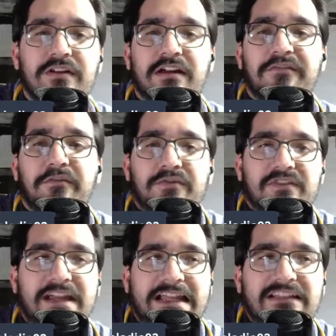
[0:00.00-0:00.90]
Now, if it was
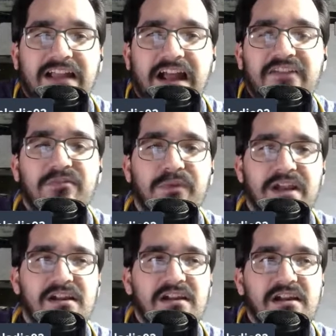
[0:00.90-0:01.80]
like last
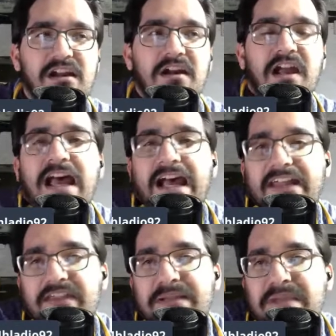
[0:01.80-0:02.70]
week, I
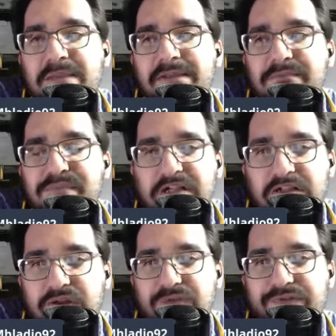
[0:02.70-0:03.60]
think maybe it'd be
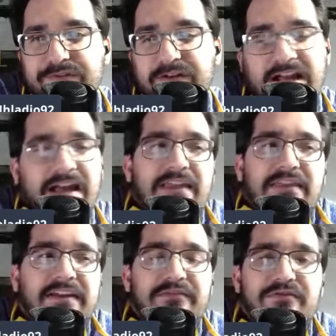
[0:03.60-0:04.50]
closer. I
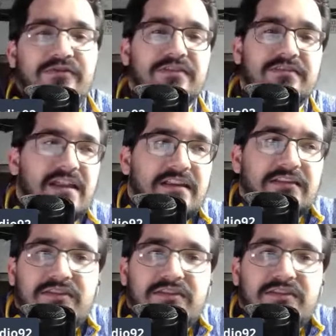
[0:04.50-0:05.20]
think it was just that the